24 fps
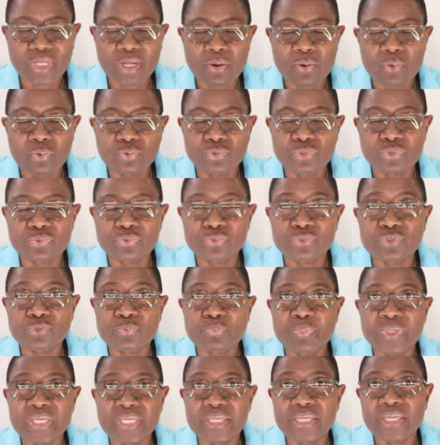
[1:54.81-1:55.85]
ought to
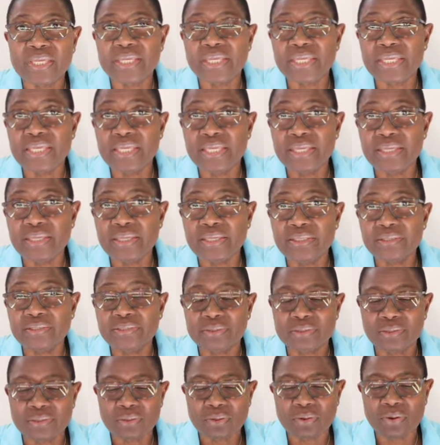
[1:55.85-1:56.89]
speak
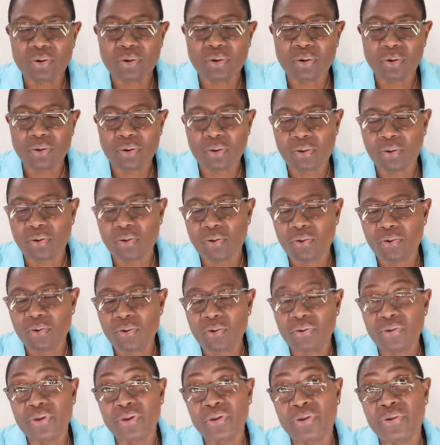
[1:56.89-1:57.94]
his
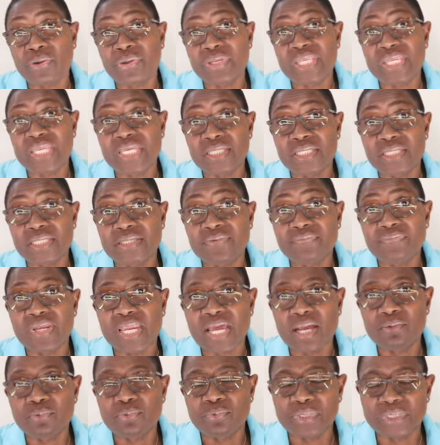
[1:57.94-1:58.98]
or her native
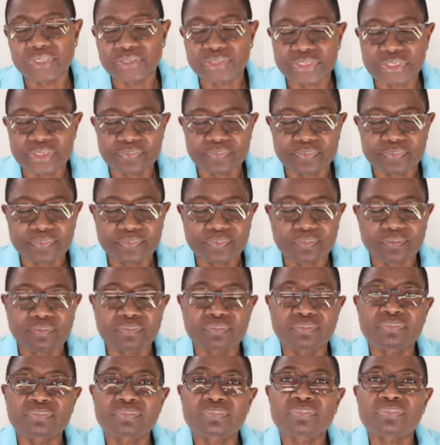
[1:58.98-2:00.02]
language.
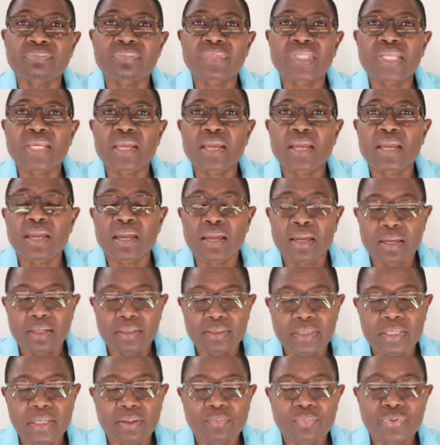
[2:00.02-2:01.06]

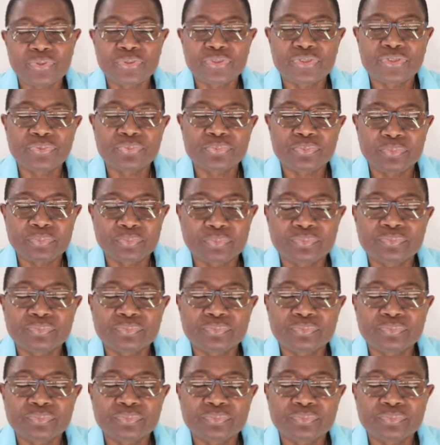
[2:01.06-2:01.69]
Number two,